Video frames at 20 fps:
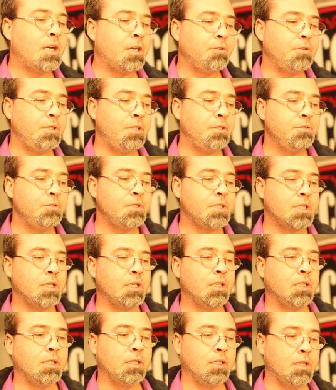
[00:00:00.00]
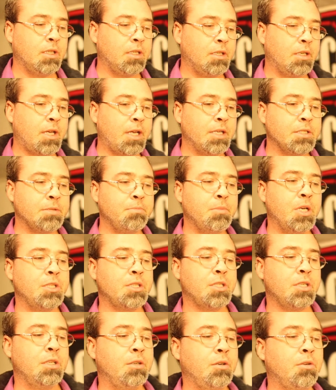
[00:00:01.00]
out using, uh, as
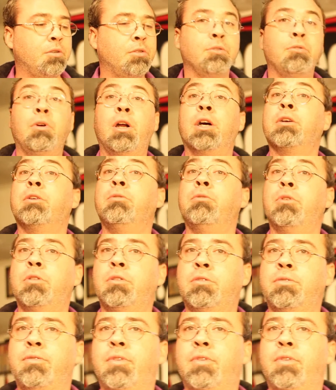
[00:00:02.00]
mentioned, old rock and roll